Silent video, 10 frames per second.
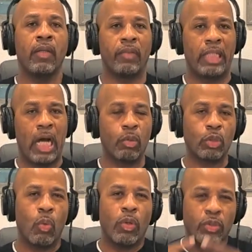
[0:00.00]
that I was
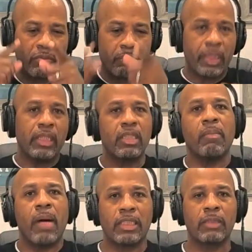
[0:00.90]
going to be to
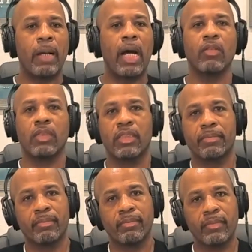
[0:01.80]
my spouse.